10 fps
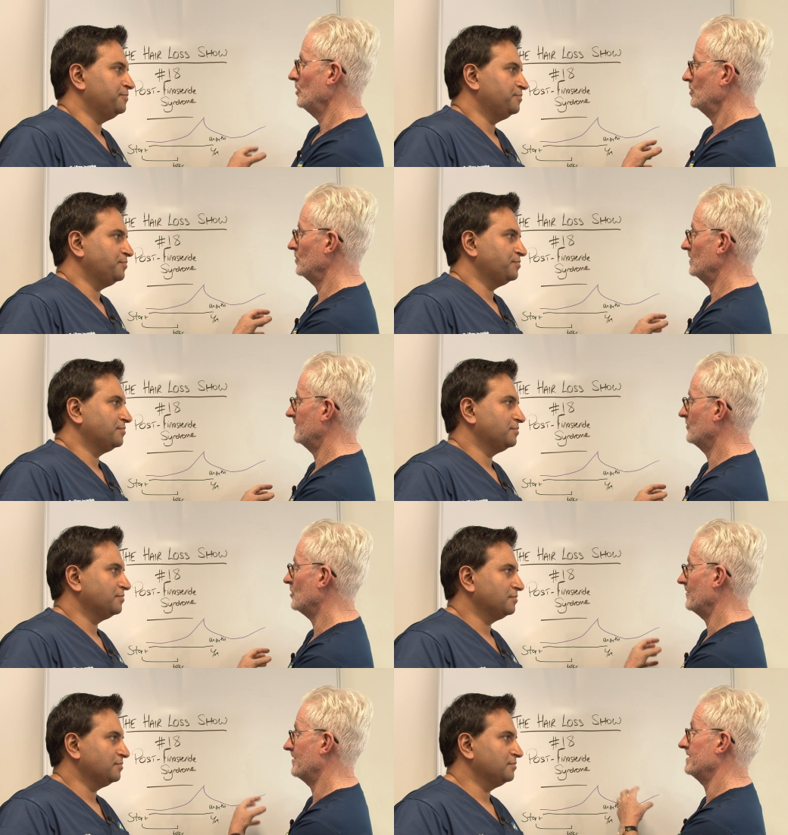Speaker 1: who have
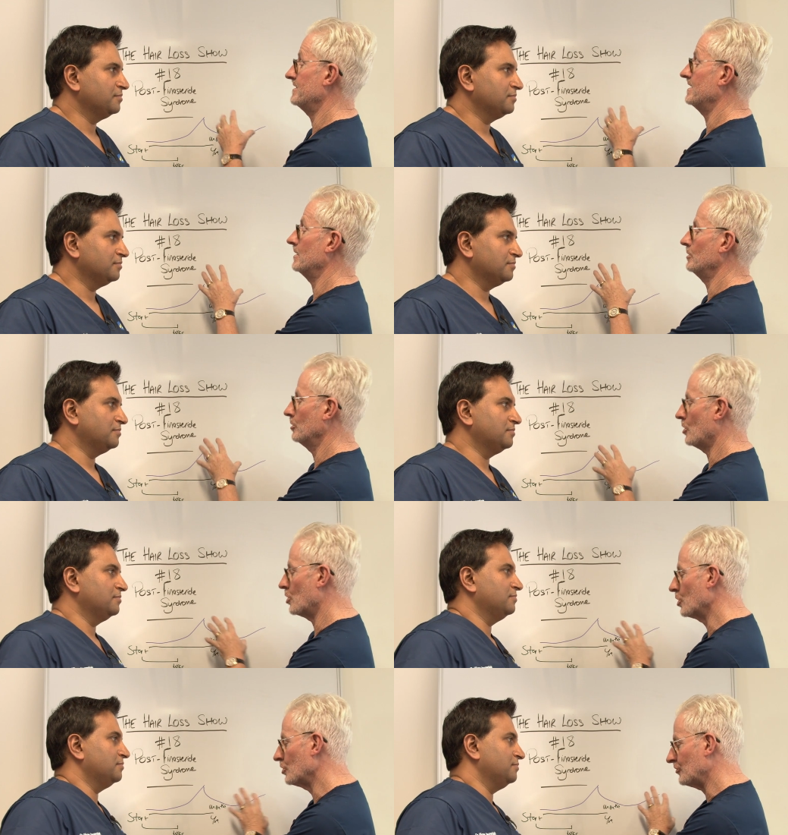got the
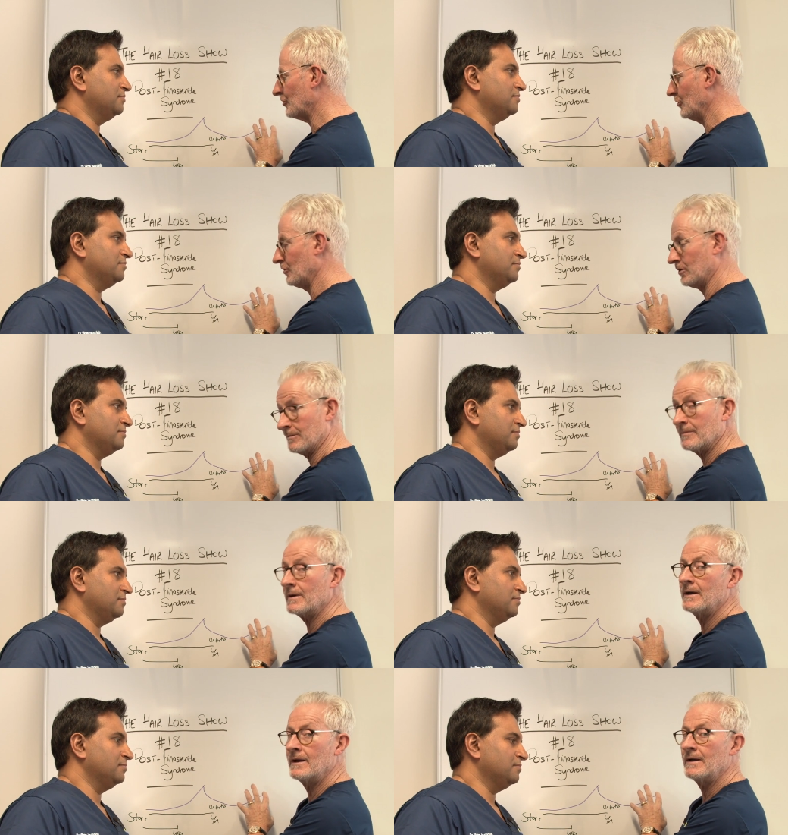longer
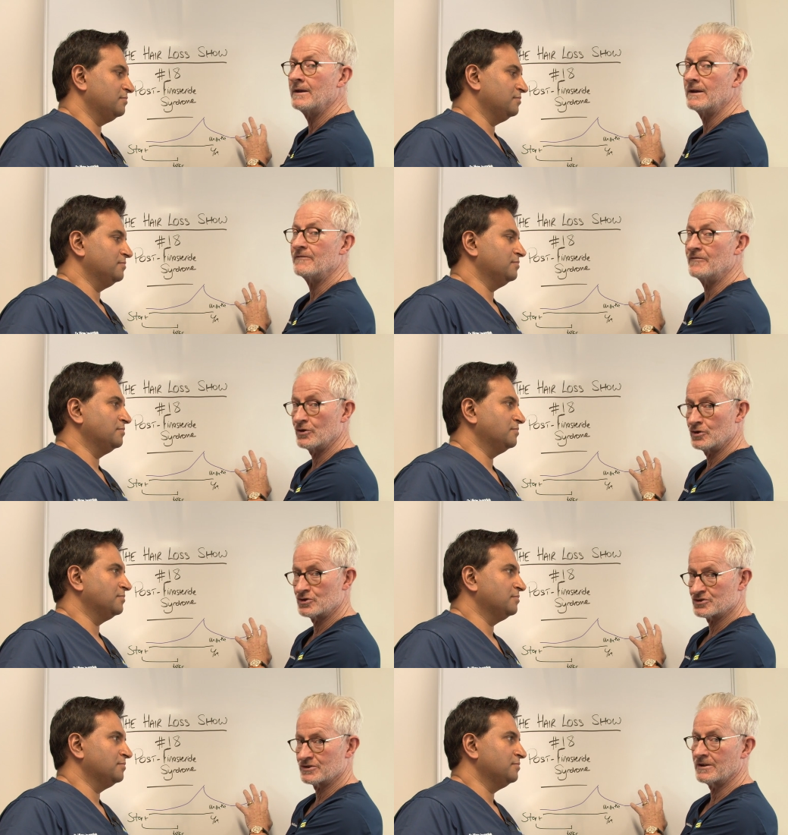term
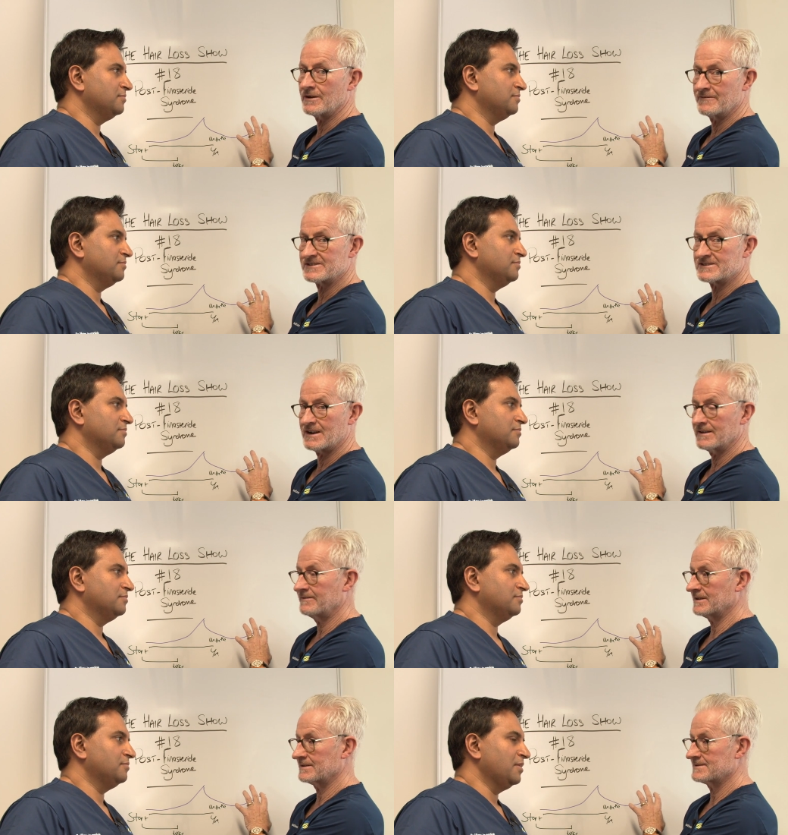version of the side
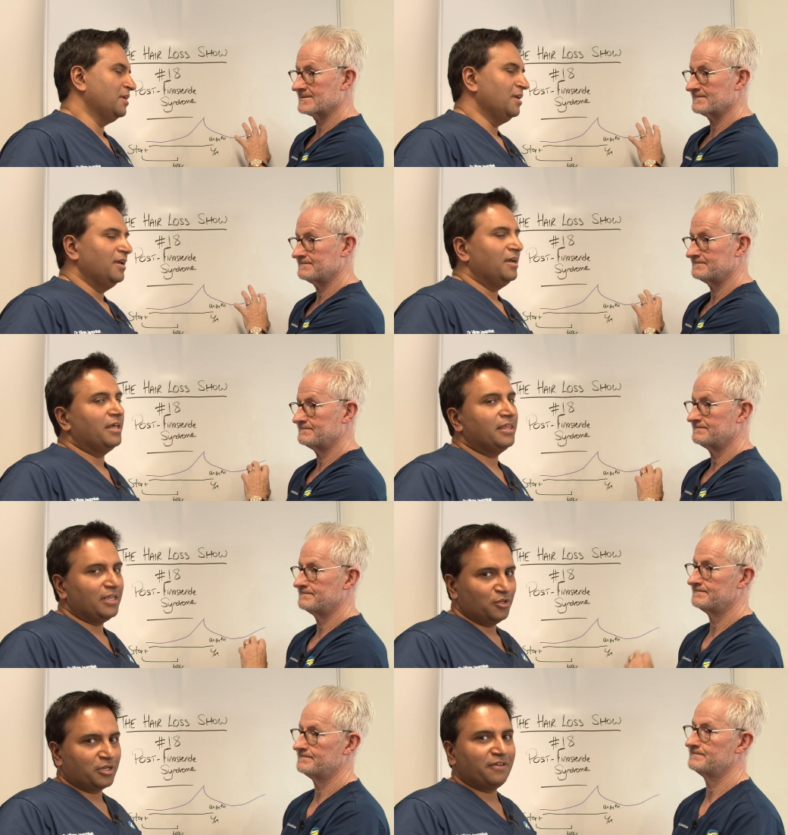effects?
Speaker 2: I
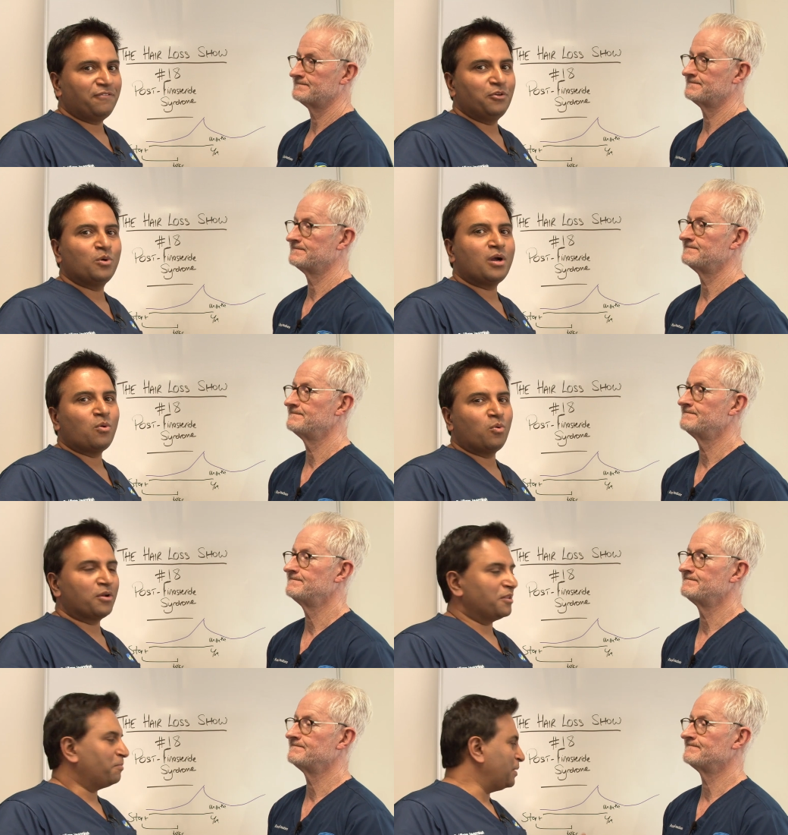think, look, if you are one
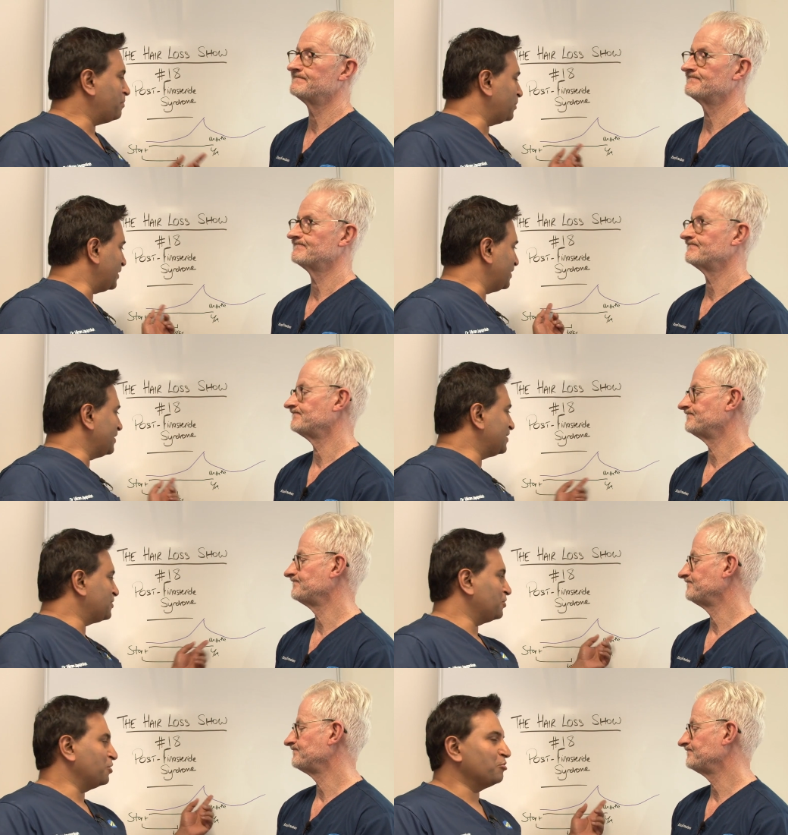of the people in this
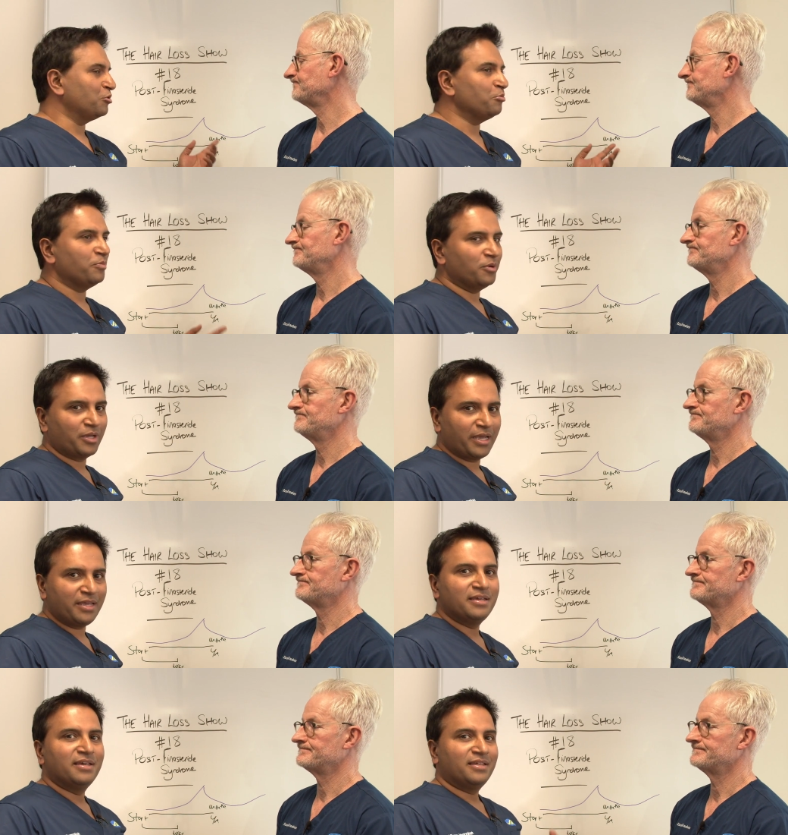sort of group,
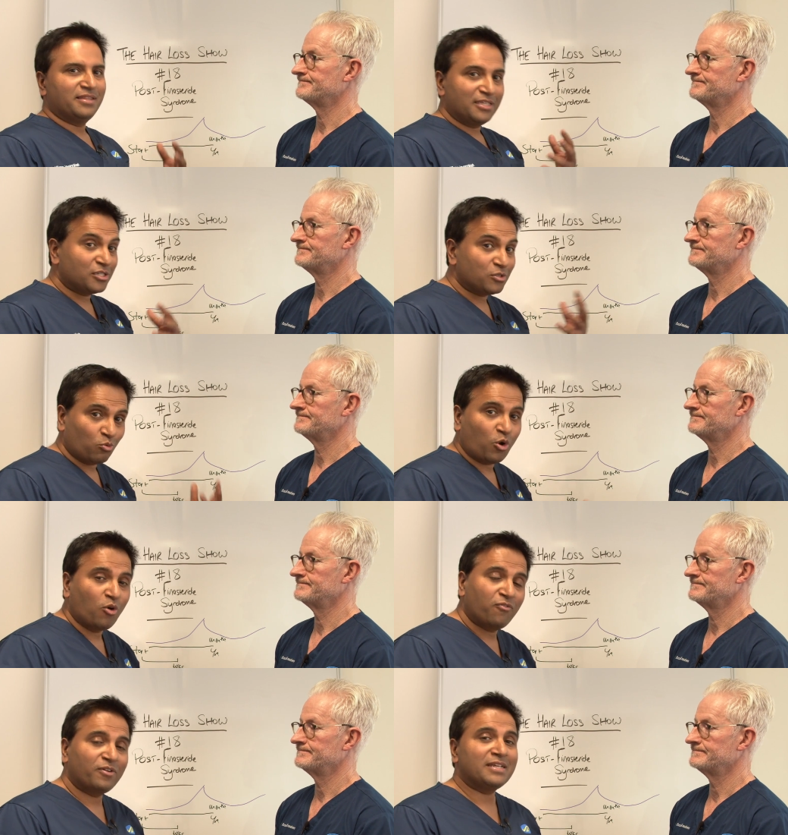okay, this
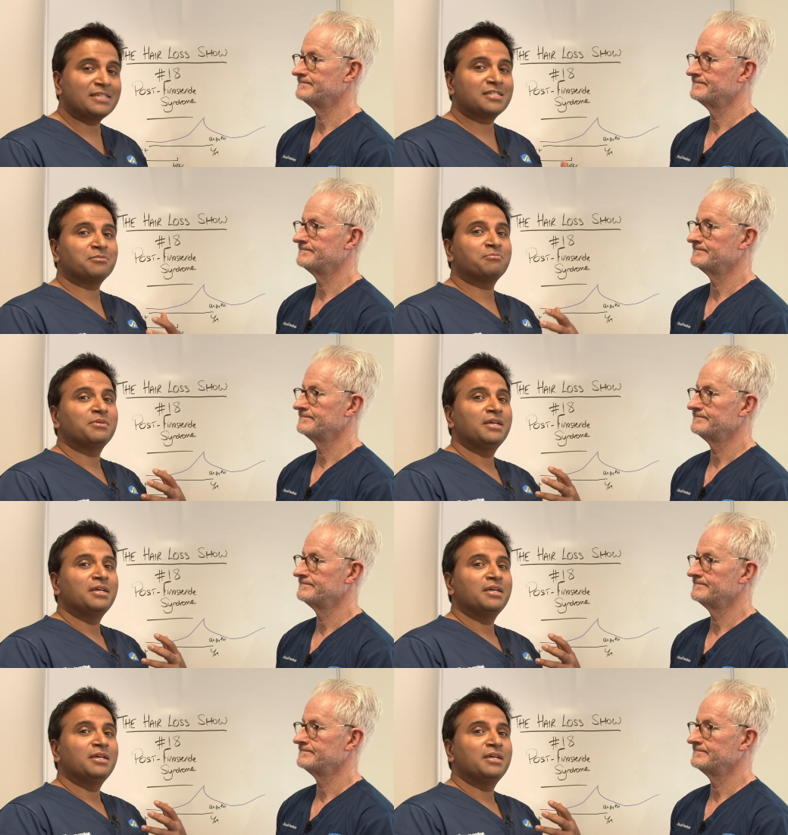hopefully is some